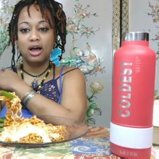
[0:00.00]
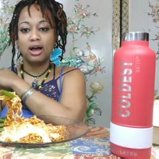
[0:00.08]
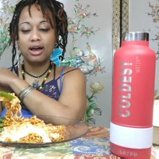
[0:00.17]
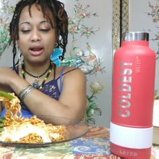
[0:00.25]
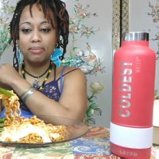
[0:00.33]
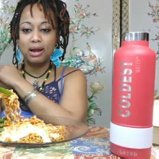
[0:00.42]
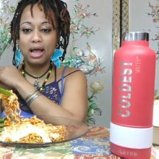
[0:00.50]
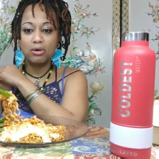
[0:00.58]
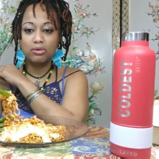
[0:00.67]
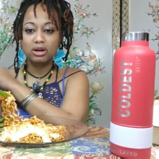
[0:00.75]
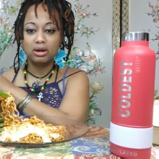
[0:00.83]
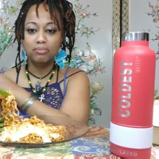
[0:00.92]
I got a
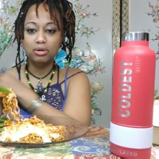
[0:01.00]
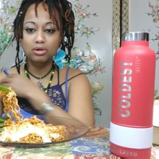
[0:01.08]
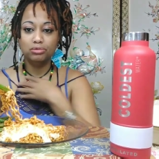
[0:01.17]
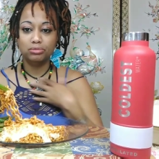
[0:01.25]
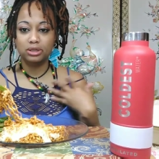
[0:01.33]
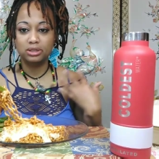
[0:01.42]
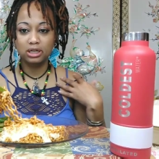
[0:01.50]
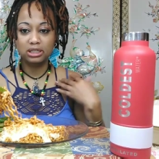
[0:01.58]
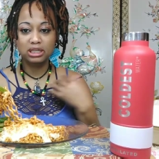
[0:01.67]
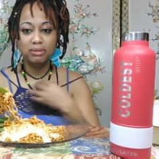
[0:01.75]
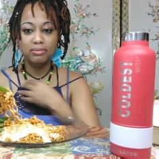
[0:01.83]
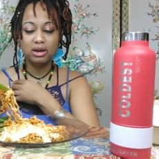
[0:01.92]
black one and a blue one. Y'all
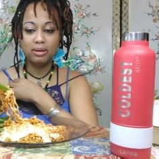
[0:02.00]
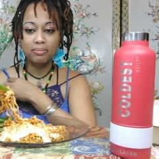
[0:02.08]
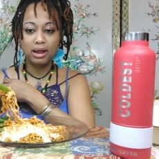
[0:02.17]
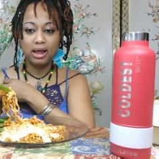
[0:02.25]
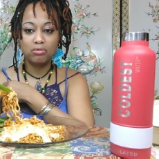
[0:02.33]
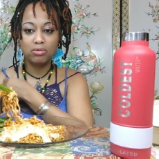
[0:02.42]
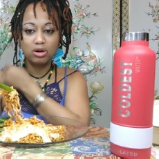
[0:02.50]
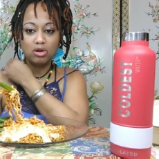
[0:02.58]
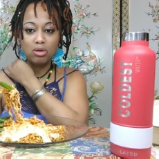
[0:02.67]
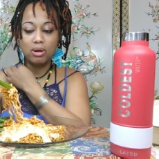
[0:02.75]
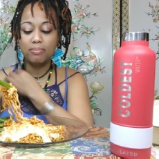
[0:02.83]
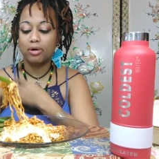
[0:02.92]
seen me in the black one
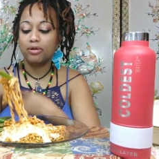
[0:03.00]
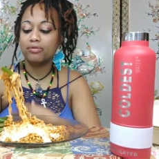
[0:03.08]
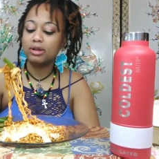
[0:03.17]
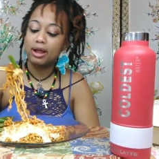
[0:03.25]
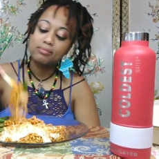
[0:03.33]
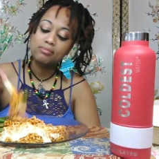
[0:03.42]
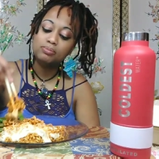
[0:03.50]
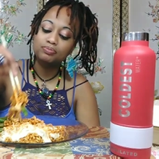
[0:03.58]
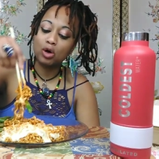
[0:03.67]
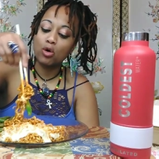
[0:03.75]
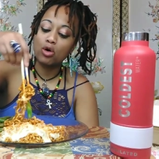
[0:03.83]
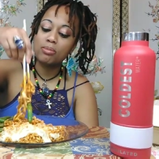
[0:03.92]
on my birthday.
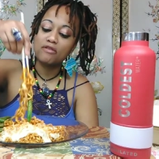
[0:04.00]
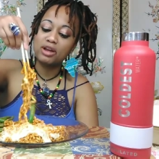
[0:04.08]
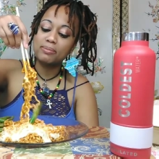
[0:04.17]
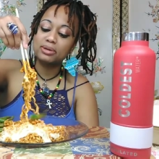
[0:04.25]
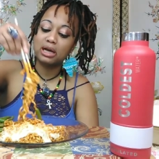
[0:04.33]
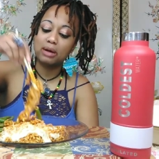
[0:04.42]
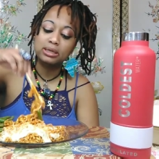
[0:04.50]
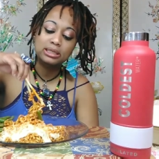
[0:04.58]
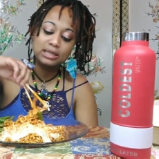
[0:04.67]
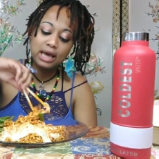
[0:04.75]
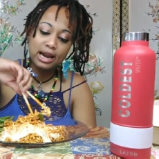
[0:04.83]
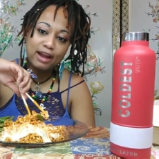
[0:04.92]
I ordered them off Amazon.
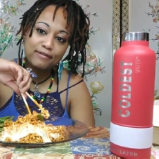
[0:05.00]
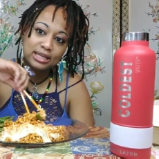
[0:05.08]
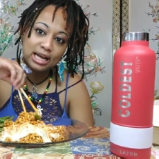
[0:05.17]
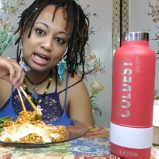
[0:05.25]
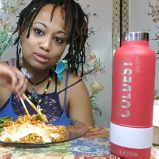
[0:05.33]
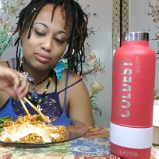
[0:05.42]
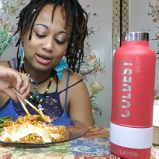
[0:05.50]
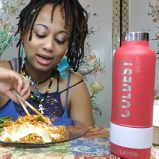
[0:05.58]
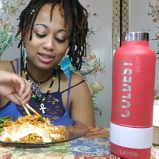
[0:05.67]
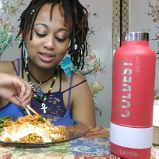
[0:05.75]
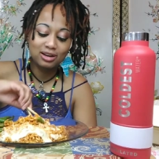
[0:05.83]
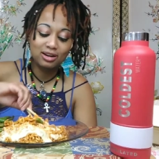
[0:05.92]
This is not an advertisement.
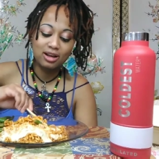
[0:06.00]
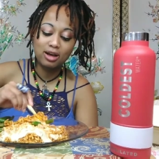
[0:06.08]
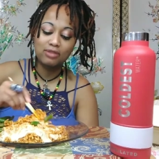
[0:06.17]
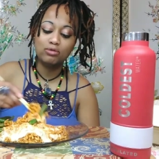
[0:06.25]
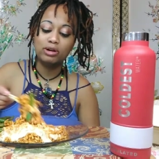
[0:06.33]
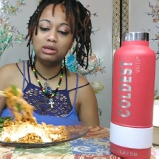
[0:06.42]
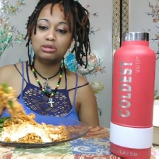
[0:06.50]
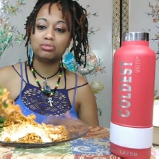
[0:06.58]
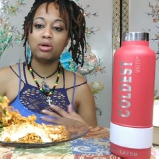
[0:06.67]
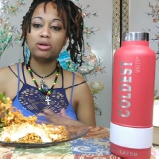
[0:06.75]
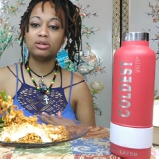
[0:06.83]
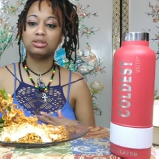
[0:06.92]
I just love the way these
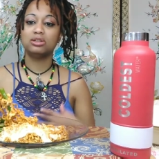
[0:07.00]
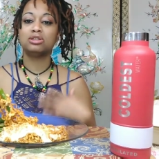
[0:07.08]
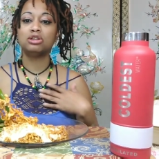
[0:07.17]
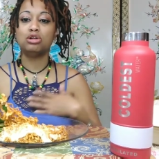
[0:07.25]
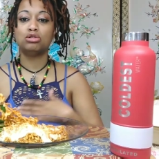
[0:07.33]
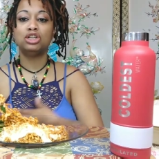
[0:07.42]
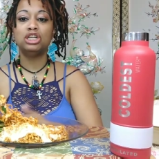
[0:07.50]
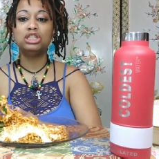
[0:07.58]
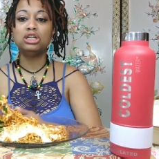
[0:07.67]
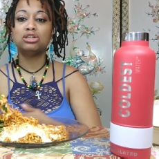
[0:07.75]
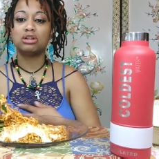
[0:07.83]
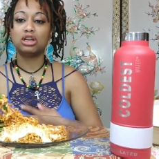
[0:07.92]
bras is. So your
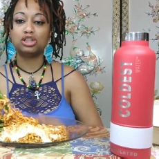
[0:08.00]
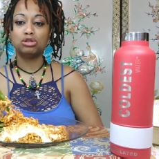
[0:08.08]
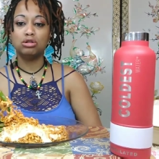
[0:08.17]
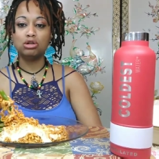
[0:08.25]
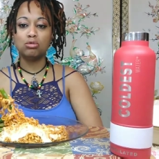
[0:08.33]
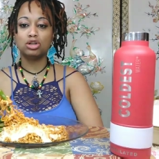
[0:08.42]
chi-chis are not showing.